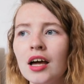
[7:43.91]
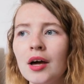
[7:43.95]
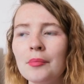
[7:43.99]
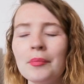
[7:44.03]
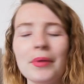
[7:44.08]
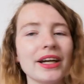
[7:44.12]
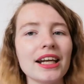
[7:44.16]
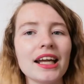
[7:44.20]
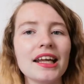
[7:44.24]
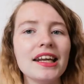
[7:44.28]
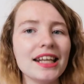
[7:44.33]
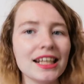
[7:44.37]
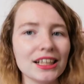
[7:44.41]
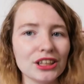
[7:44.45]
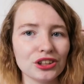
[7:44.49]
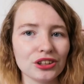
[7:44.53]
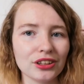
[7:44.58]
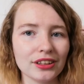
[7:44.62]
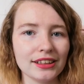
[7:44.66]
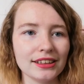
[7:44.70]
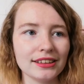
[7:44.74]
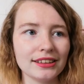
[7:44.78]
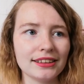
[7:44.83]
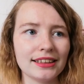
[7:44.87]
might
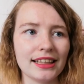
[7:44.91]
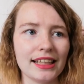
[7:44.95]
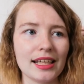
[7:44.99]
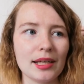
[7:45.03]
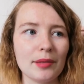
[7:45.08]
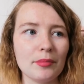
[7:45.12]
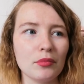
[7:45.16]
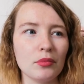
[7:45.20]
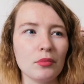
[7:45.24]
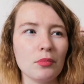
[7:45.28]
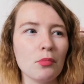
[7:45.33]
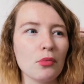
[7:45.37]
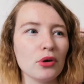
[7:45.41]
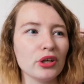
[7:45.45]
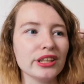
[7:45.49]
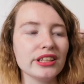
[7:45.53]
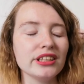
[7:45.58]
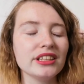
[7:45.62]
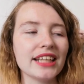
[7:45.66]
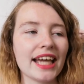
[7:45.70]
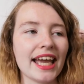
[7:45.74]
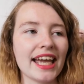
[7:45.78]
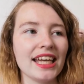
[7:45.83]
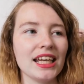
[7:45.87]
initially seem
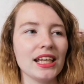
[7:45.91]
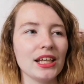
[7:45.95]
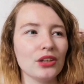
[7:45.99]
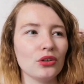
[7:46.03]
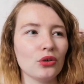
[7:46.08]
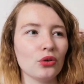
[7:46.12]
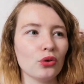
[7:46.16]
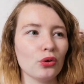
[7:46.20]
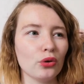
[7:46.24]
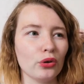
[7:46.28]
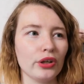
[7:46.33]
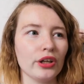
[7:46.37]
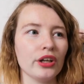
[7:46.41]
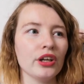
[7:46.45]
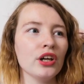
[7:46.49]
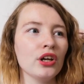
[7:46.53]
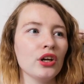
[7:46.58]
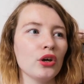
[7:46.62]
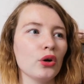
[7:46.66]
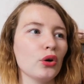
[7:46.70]
mundane or